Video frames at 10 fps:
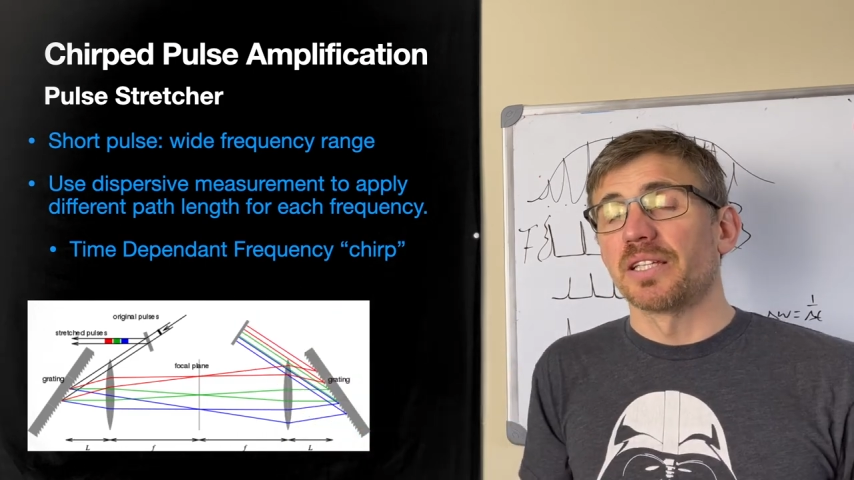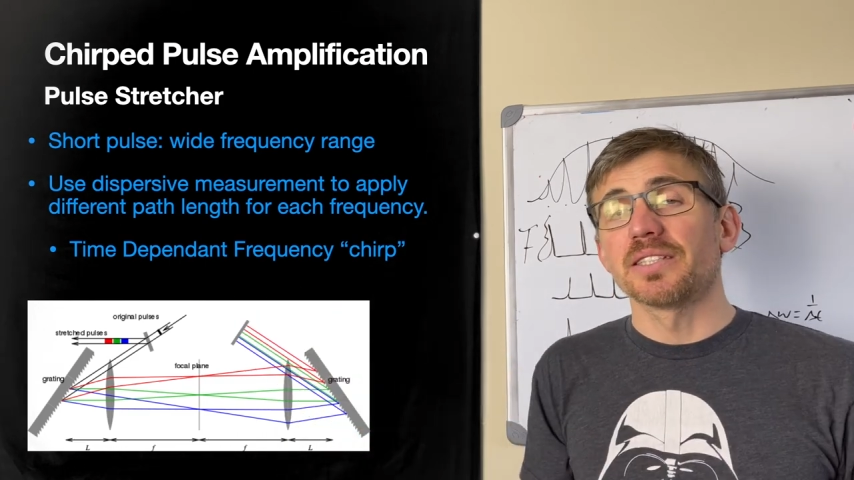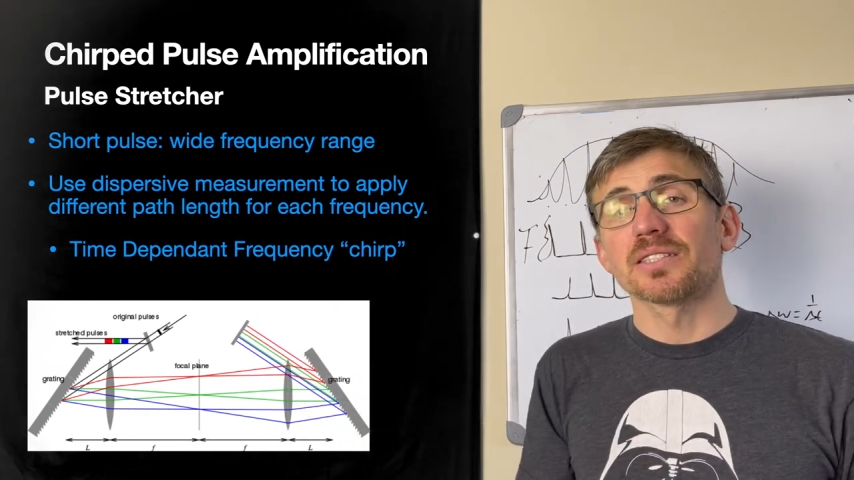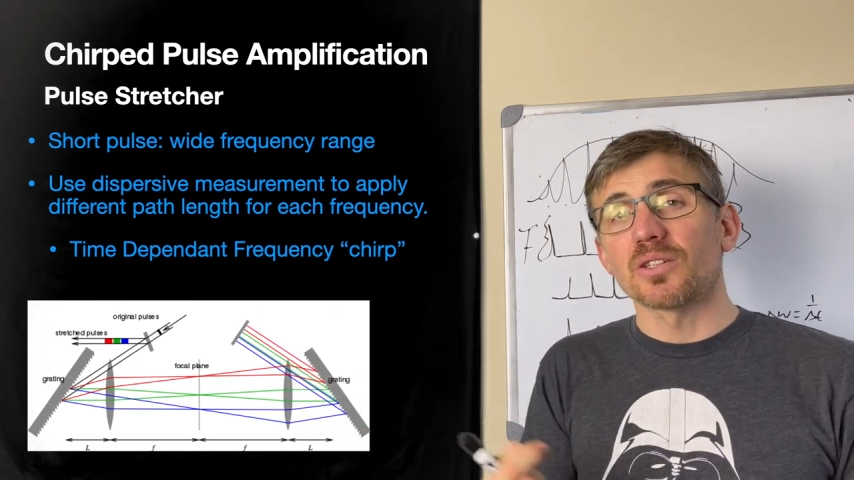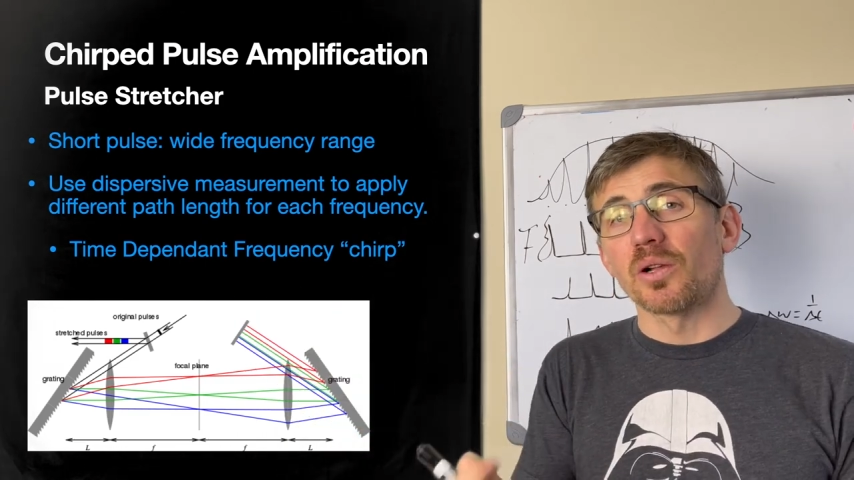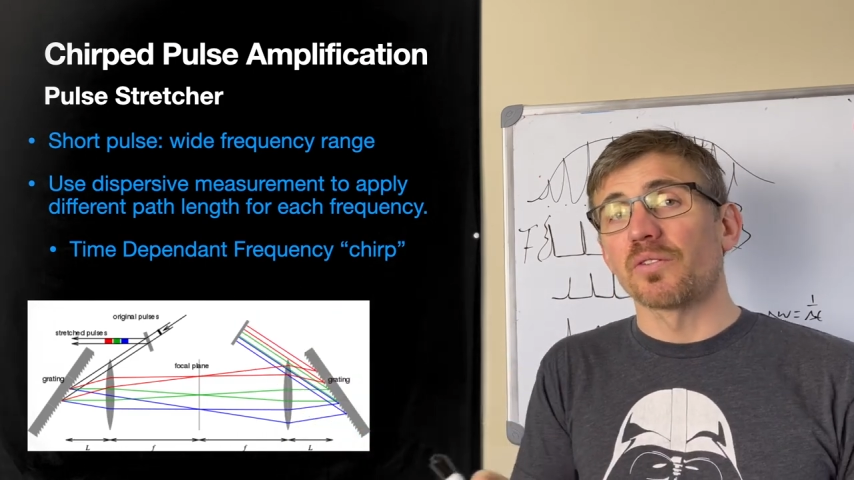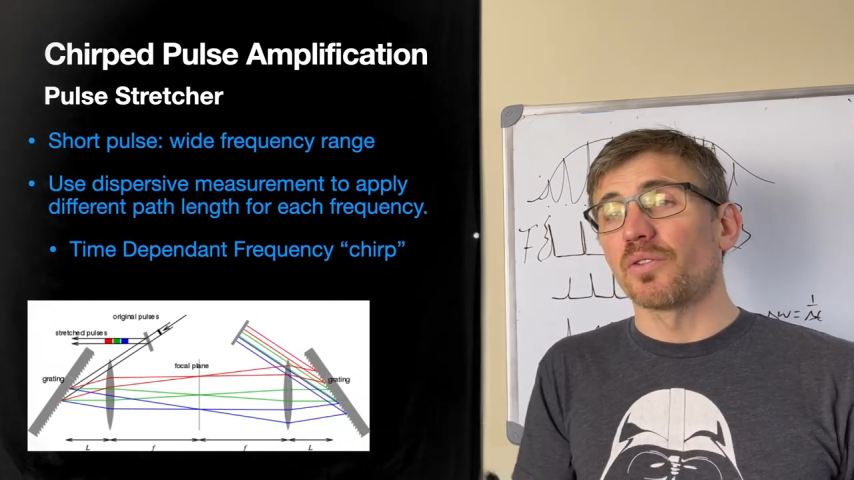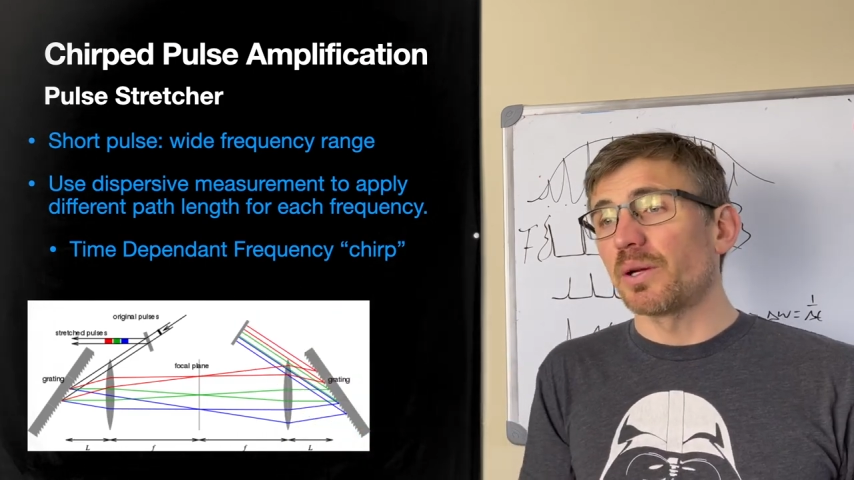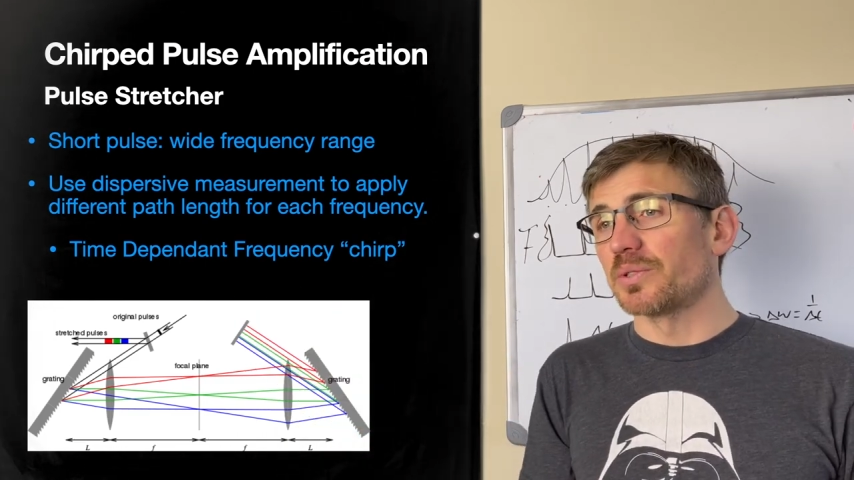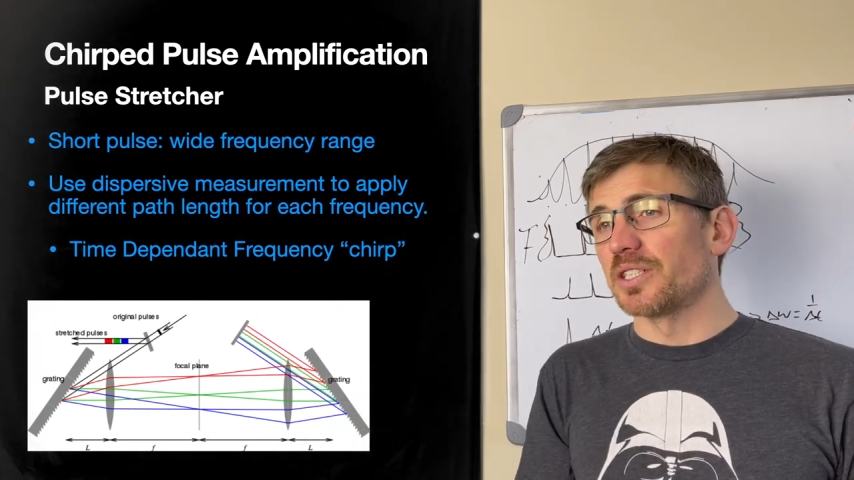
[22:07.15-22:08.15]
And this is called a
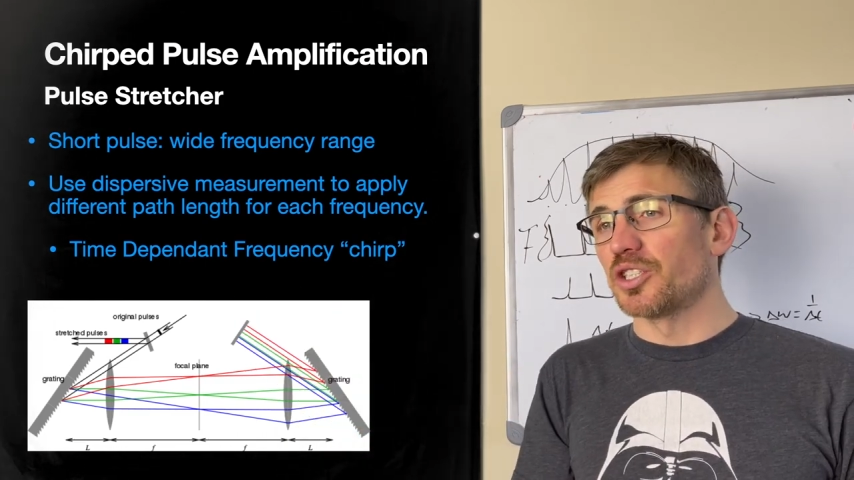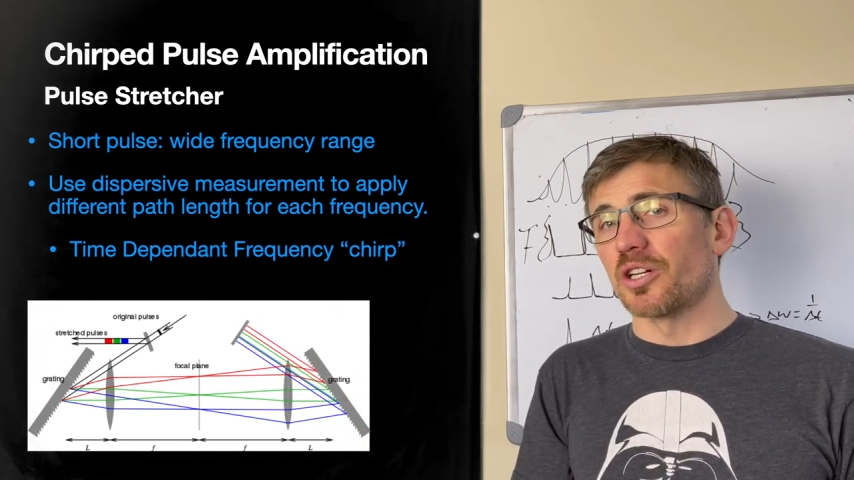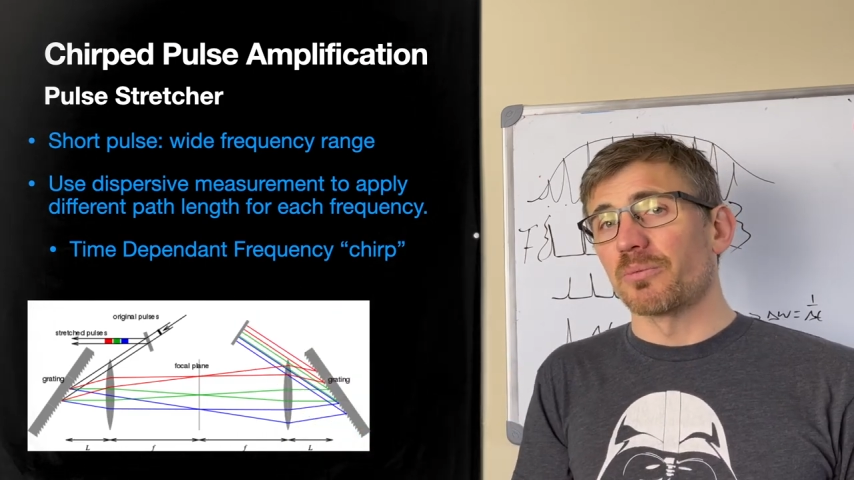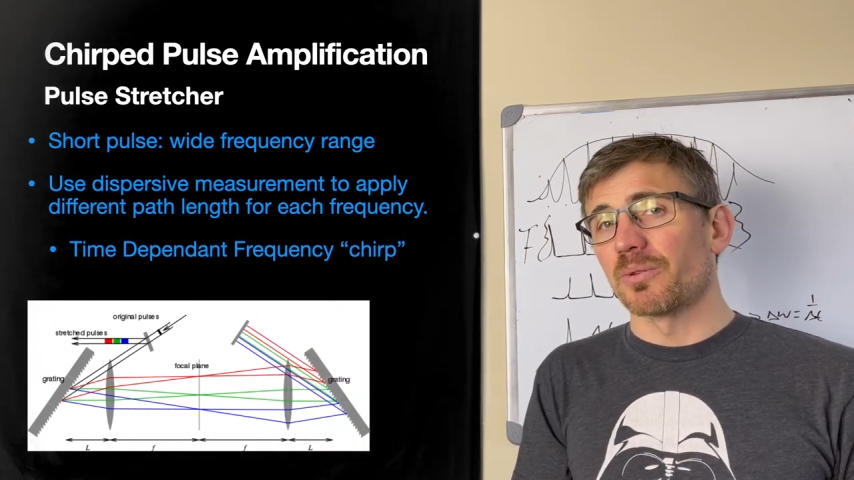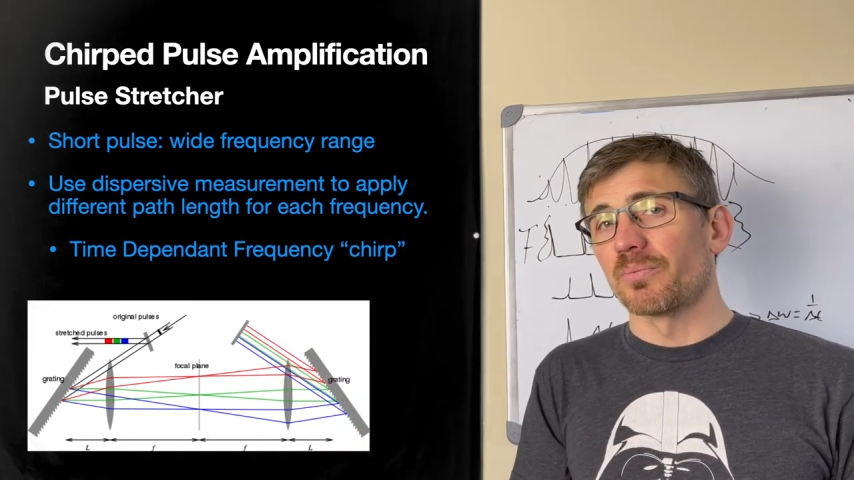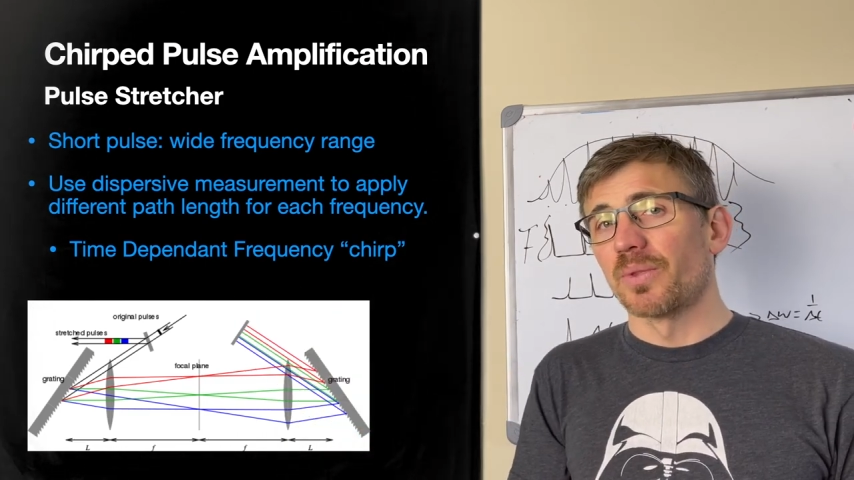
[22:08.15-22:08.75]
frequency chirp.